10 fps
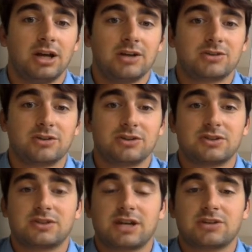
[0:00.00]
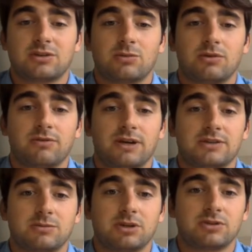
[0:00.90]
So this is actually one facet
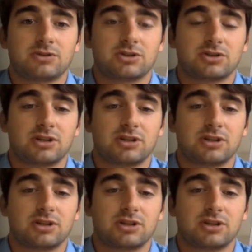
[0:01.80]
of my instruction